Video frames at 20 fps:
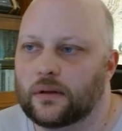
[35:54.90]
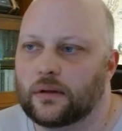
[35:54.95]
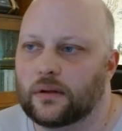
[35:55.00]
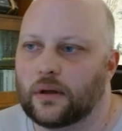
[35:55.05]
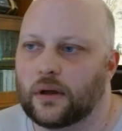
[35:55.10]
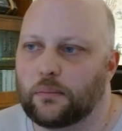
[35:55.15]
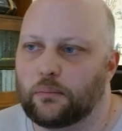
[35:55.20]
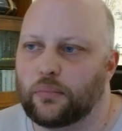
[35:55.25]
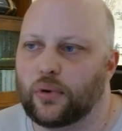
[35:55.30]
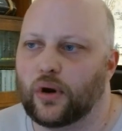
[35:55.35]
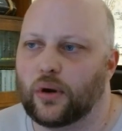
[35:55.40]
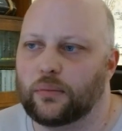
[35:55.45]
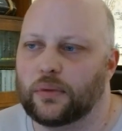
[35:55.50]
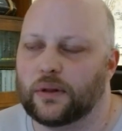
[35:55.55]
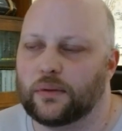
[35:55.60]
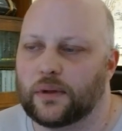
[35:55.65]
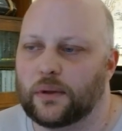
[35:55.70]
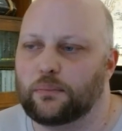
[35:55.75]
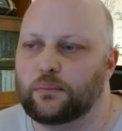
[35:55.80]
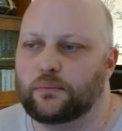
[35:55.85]

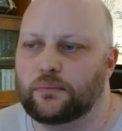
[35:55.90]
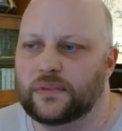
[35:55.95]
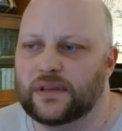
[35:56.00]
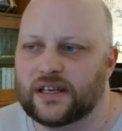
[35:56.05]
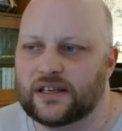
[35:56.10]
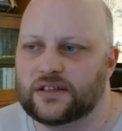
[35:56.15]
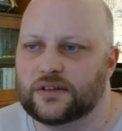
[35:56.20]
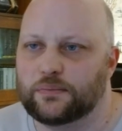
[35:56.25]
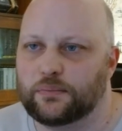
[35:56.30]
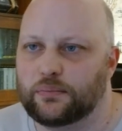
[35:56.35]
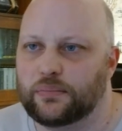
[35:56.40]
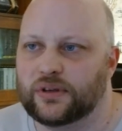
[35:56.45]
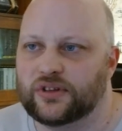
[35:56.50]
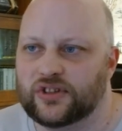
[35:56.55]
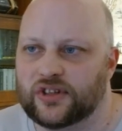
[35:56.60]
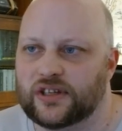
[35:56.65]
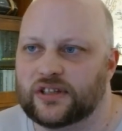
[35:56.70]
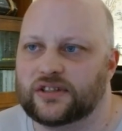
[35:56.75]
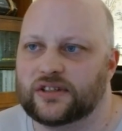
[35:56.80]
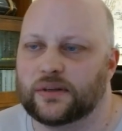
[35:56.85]
problem, this
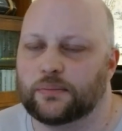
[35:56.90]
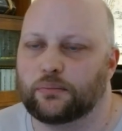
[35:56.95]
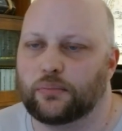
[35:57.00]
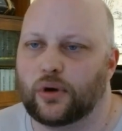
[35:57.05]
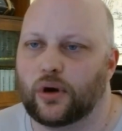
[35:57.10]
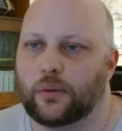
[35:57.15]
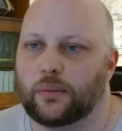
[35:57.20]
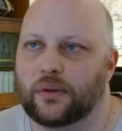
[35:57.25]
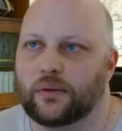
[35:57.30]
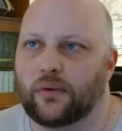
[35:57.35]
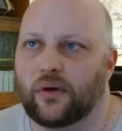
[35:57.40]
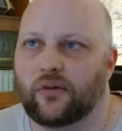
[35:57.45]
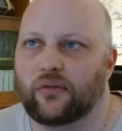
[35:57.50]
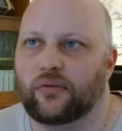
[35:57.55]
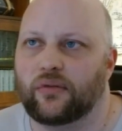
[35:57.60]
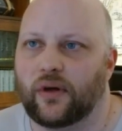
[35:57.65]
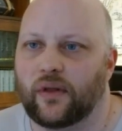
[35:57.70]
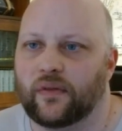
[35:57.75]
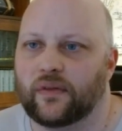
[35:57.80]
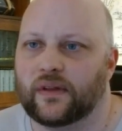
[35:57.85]
persistent problem of
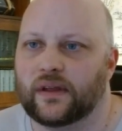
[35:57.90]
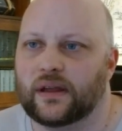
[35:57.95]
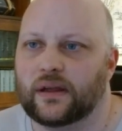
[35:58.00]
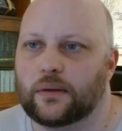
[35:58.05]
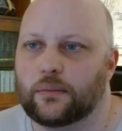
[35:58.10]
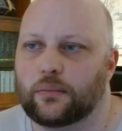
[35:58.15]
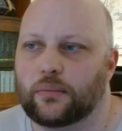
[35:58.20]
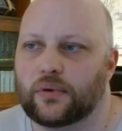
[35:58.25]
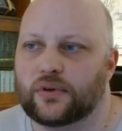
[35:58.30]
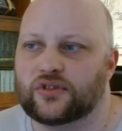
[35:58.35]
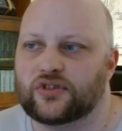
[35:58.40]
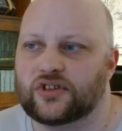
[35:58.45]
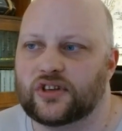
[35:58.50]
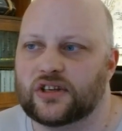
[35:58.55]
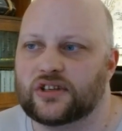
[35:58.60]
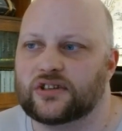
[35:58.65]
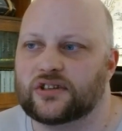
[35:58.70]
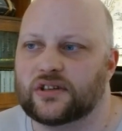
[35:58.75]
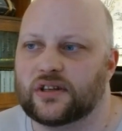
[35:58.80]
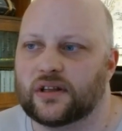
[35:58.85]
funding
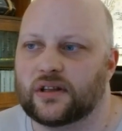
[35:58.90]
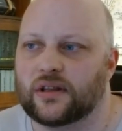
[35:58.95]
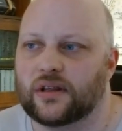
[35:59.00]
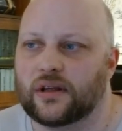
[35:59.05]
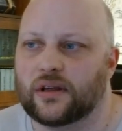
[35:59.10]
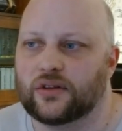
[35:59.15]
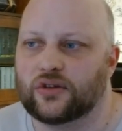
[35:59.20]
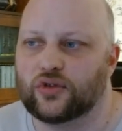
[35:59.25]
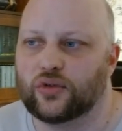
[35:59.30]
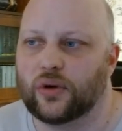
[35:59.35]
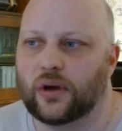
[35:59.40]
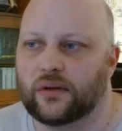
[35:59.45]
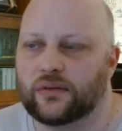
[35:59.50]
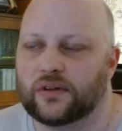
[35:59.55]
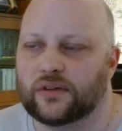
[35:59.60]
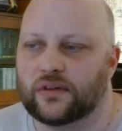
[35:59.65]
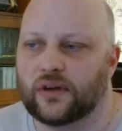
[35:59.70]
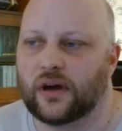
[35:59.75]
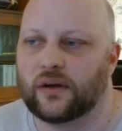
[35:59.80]
persisted throughout the time,